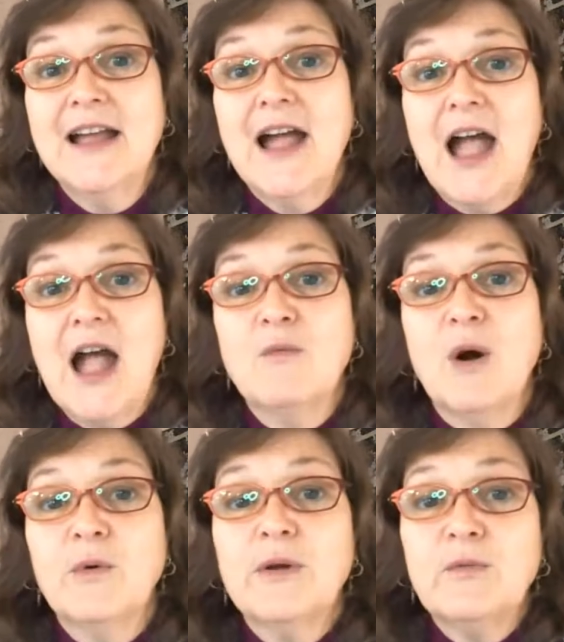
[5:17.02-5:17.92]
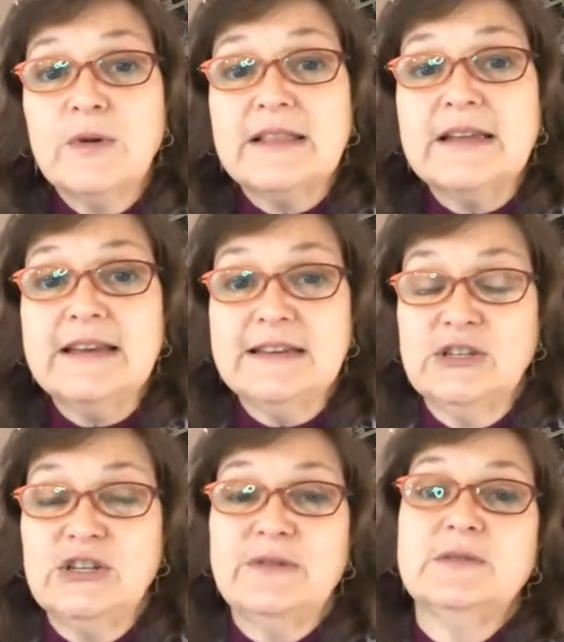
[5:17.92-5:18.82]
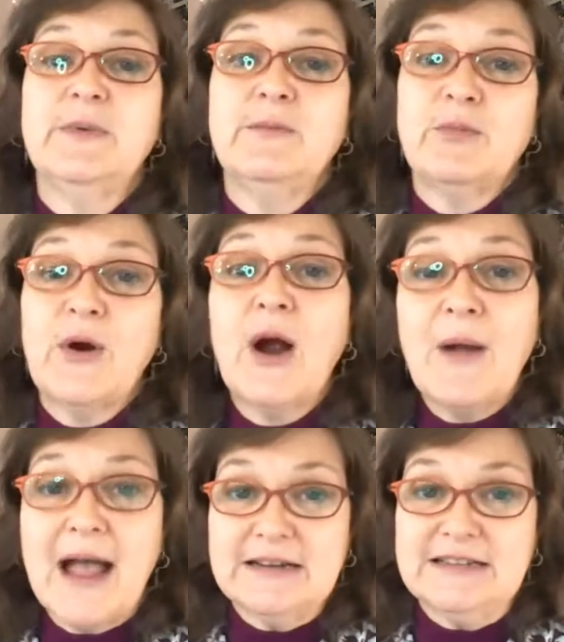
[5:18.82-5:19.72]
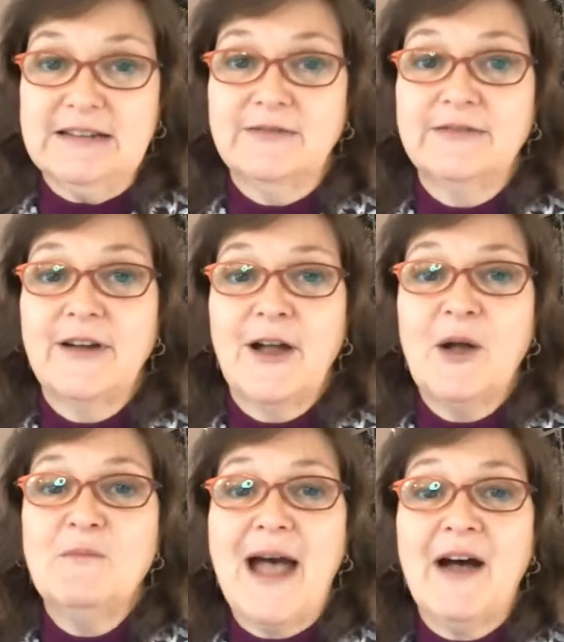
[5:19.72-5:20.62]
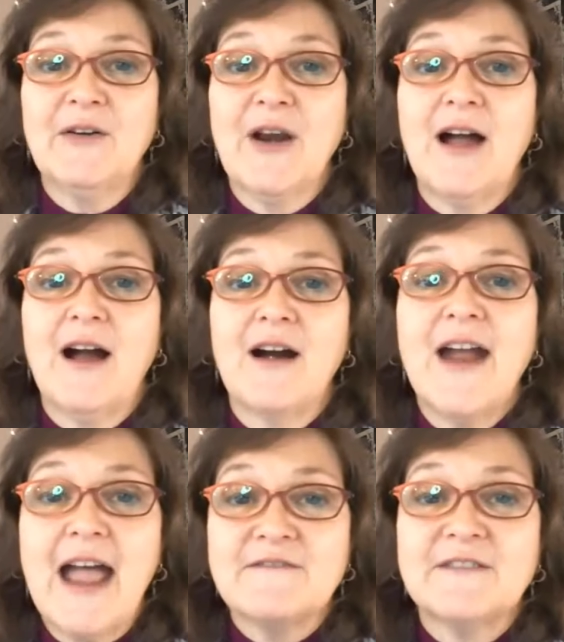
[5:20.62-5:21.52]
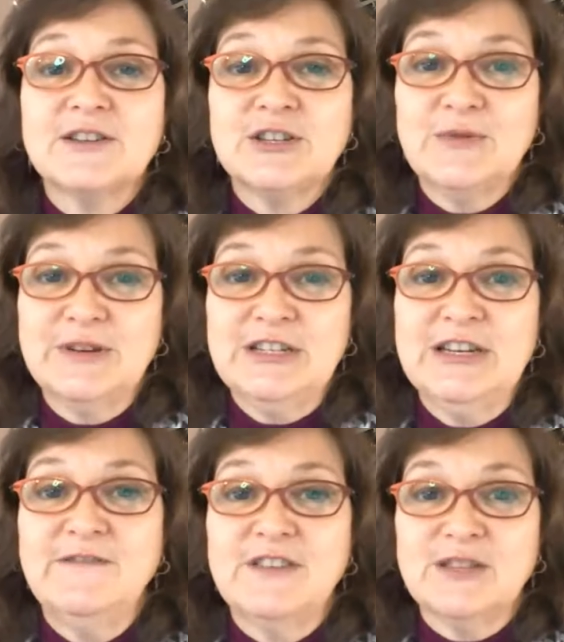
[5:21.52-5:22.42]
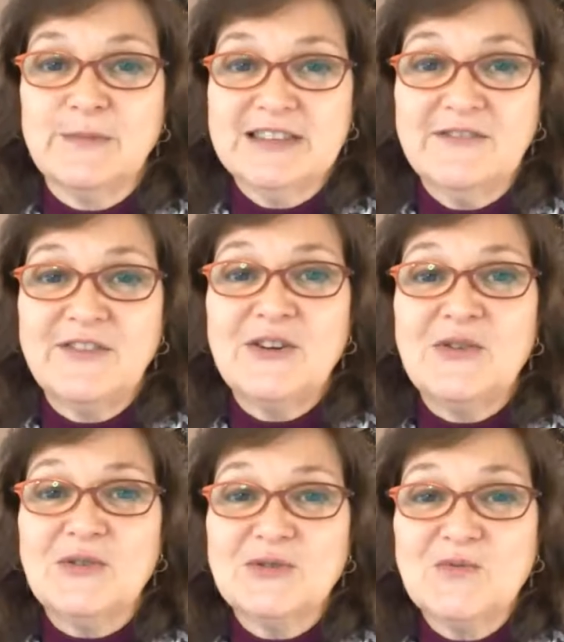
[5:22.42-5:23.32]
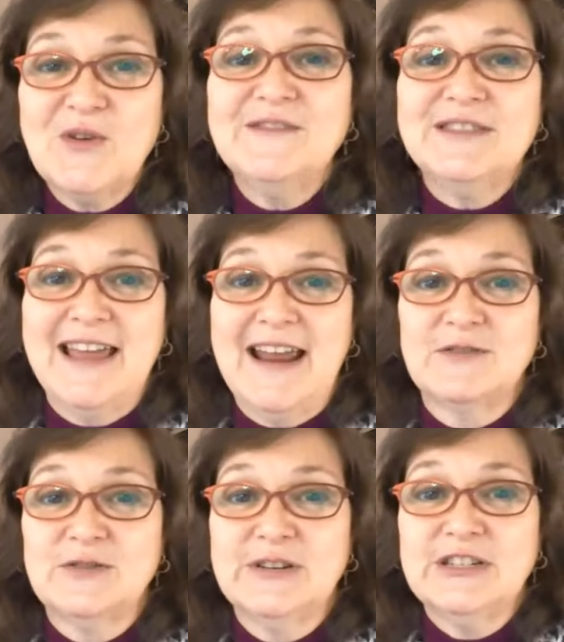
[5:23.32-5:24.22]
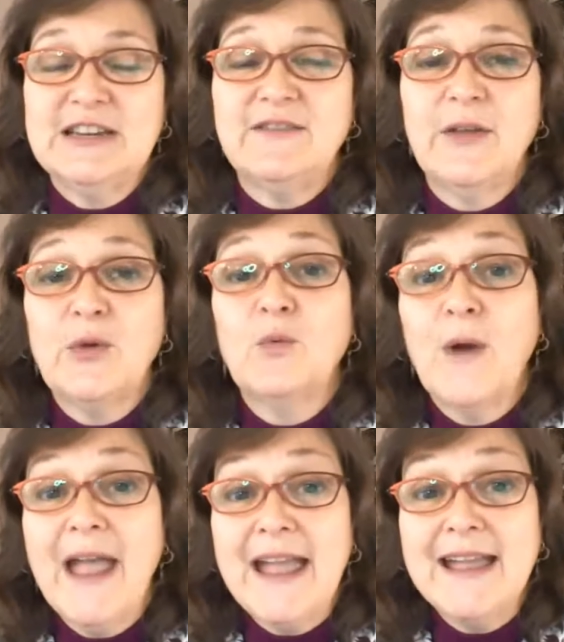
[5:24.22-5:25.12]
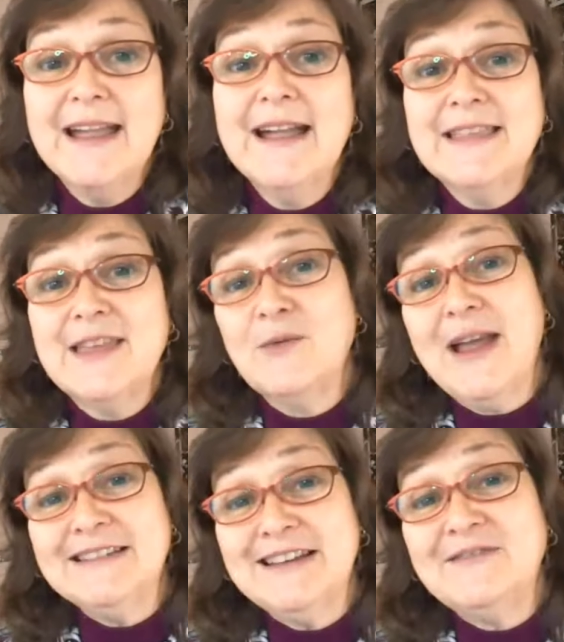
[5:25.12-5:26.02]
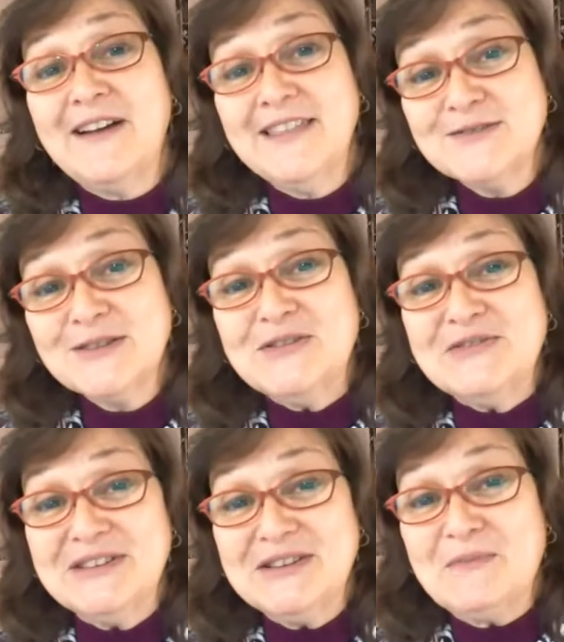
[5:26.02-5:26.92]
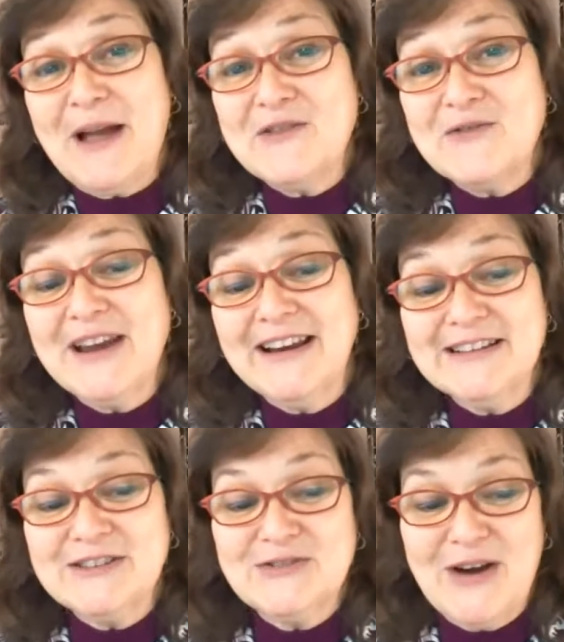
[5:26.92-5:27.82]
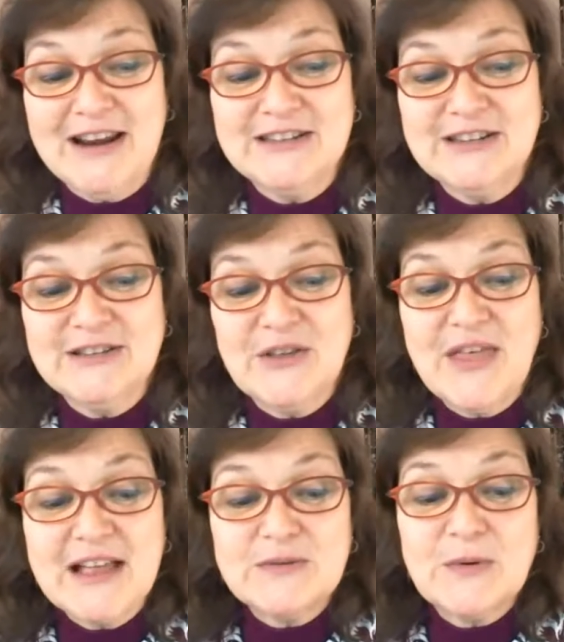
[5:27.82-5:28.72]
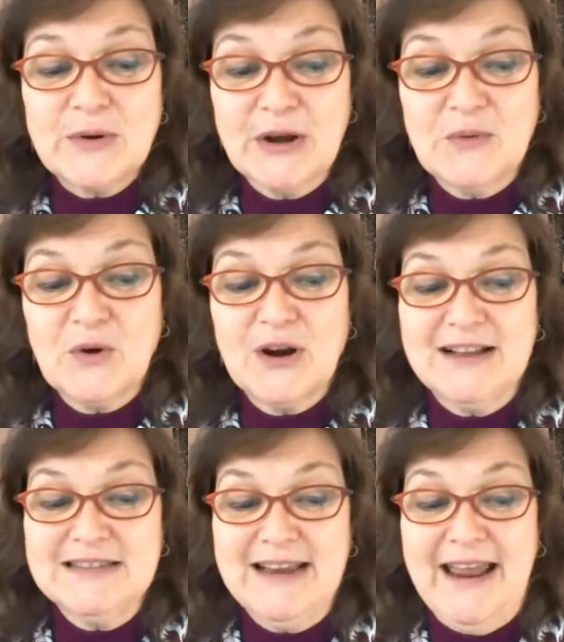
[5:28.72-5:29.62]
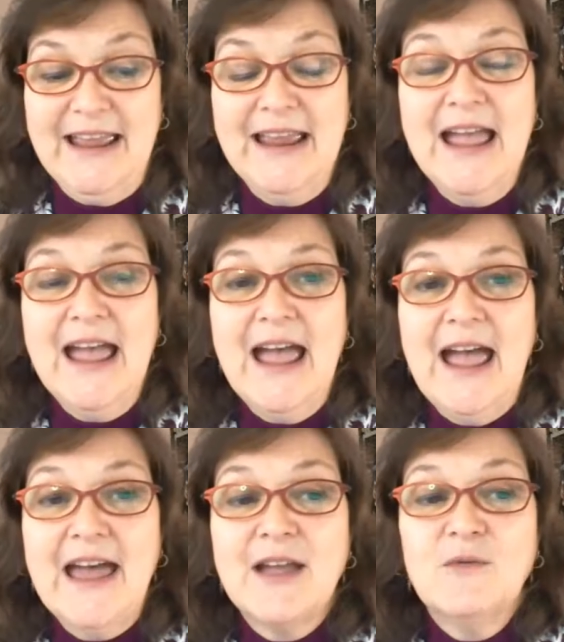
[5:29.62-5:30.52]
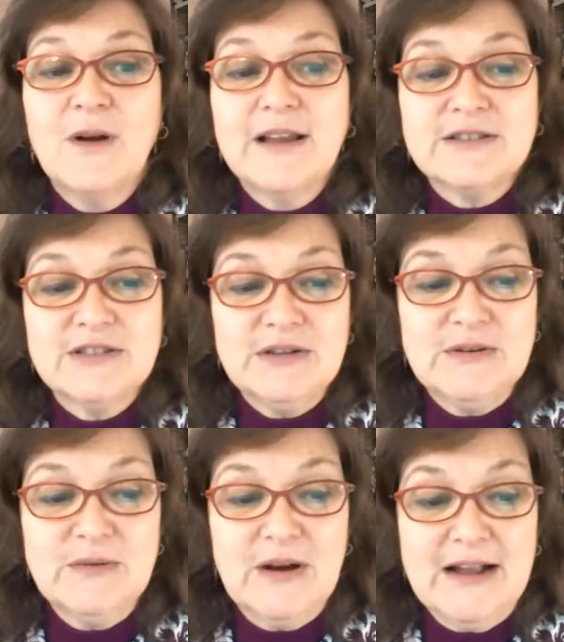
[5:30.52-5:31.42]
And what we really need to do is be proactive about our efforts to achieve the specific goals we've set out to achieve. And the way that we identify those goals is by creating a strategy. So that's what we're going to work on today. And I want to